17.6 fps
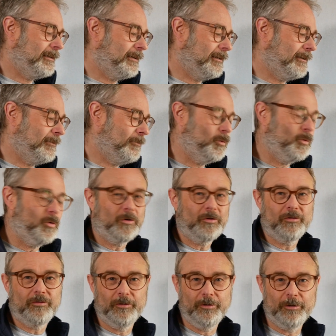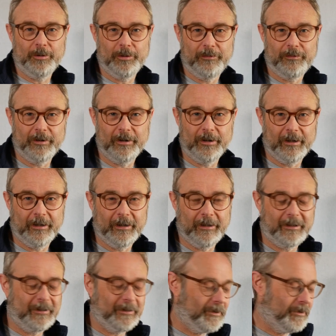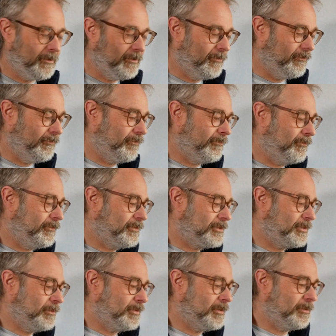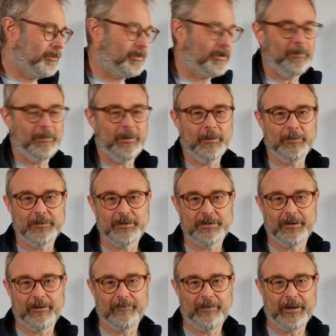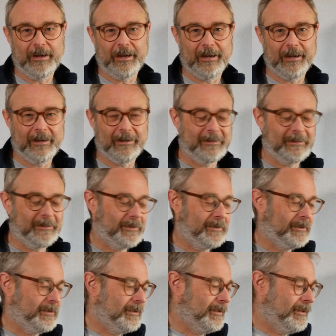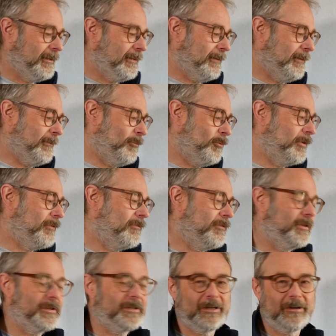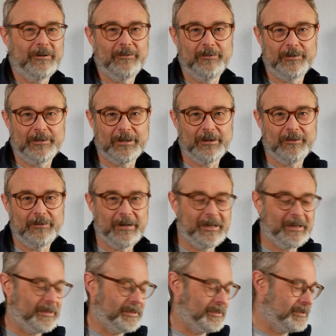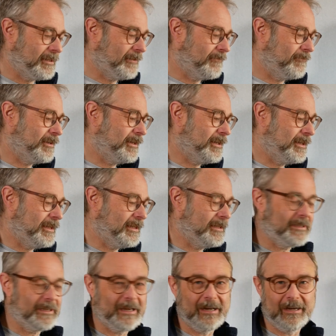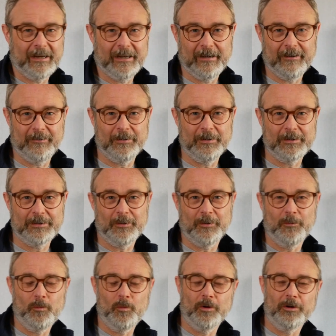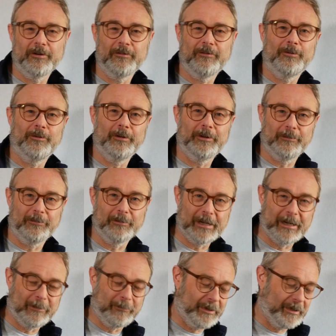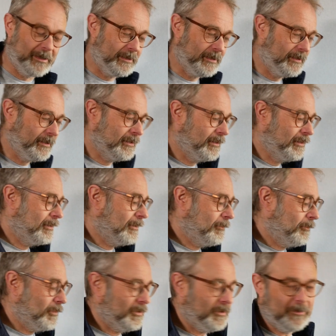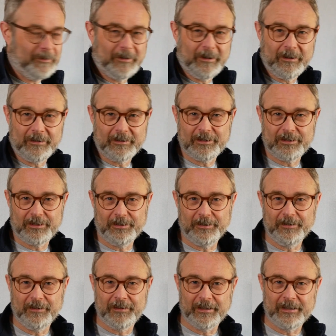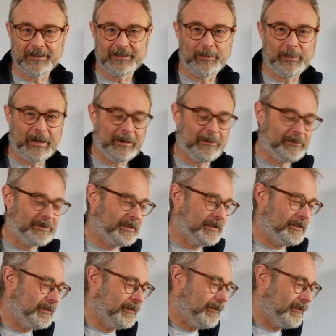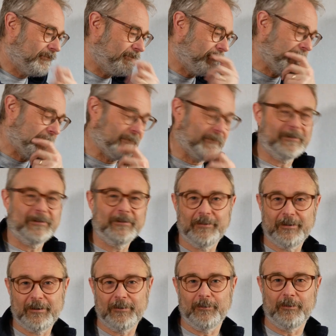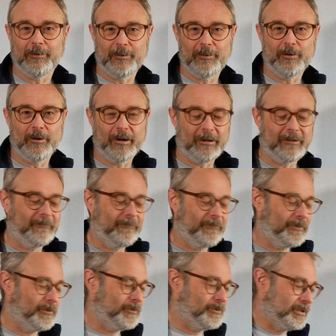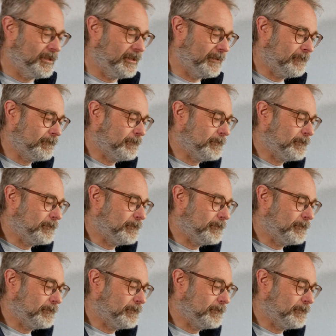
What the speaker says: walkthrough, if you like, of some of the problems that I've had with the Sony ZV E10. Now, it's a wonderful little camera, but there are certain things about it that I found quite confusing.